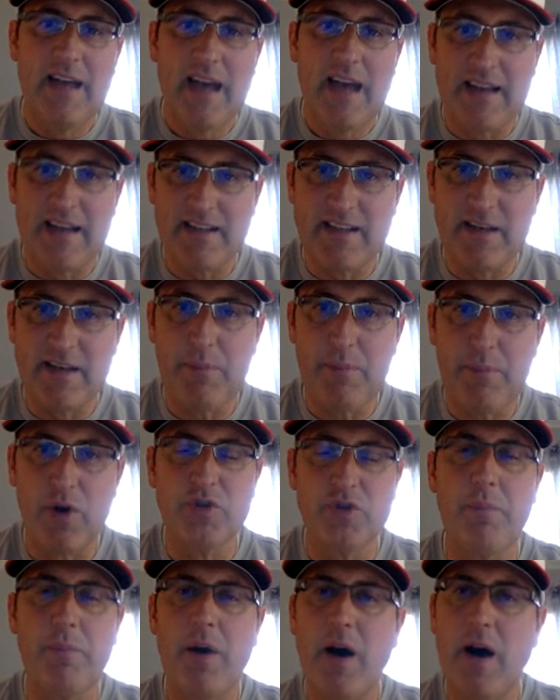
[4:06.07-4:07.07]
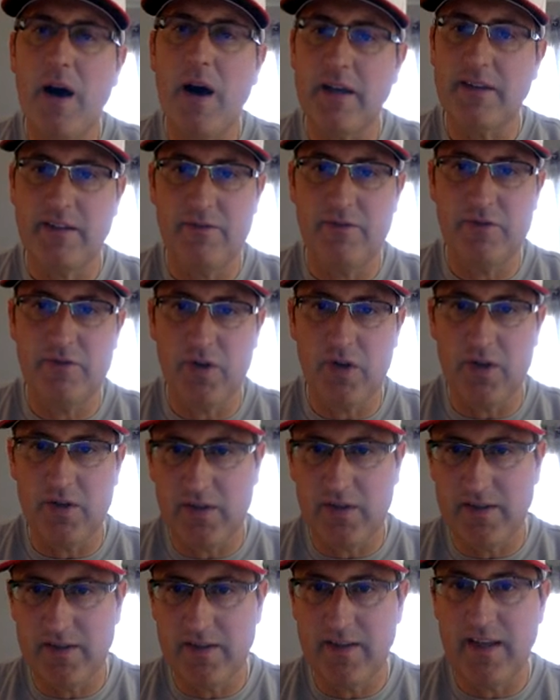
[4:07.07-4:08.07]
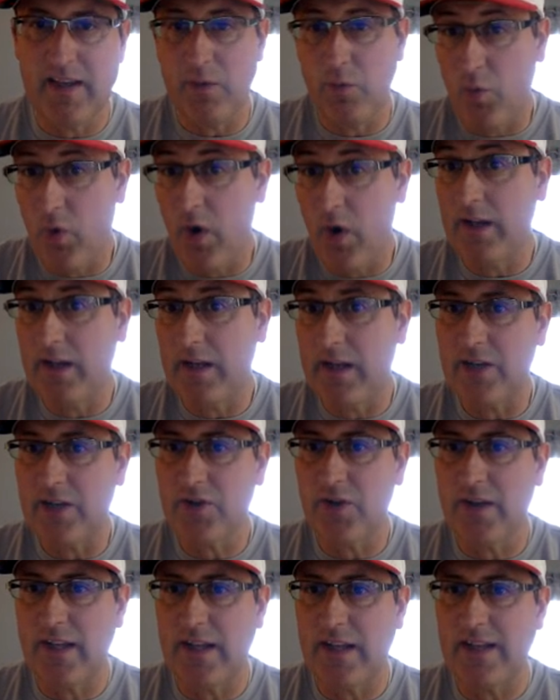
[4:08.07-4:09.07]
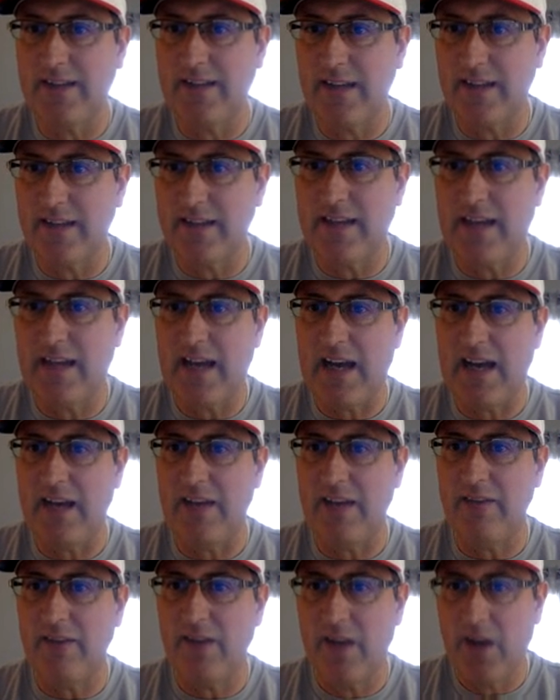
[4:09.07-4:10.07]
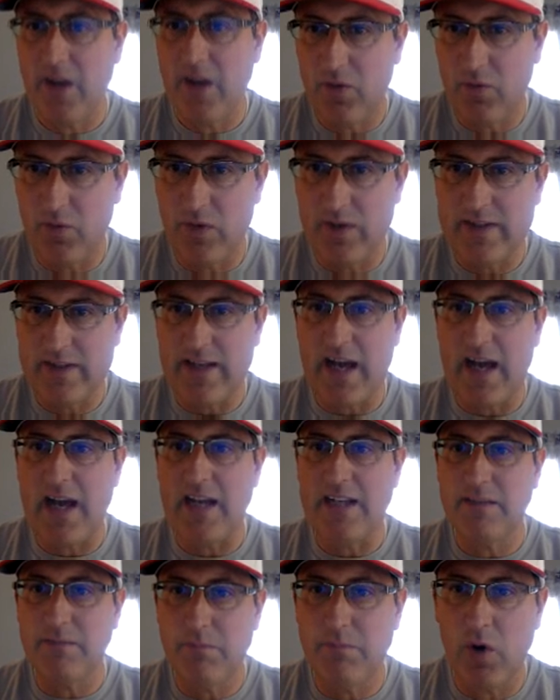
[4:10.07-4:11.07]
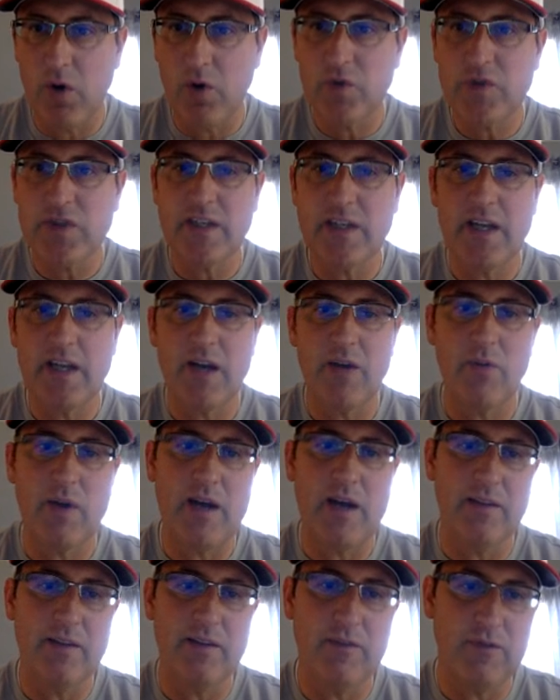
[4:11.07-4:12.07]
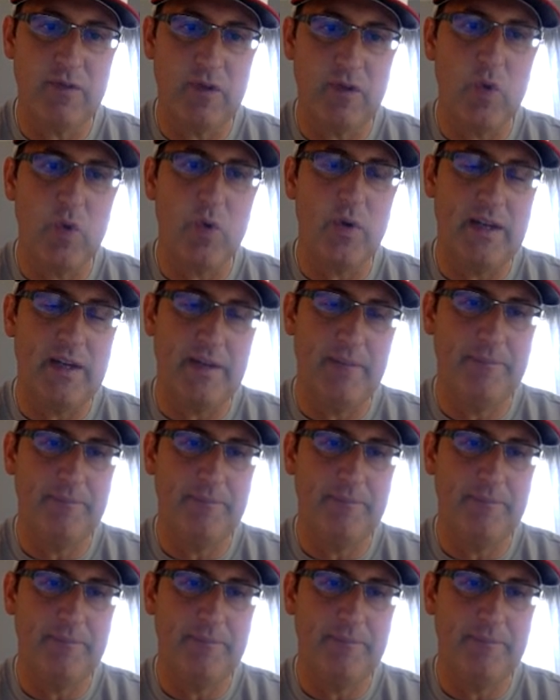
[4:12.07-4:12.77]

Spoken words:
has a partial positive charge because the one electron that it does have resides mostly around the fluorine.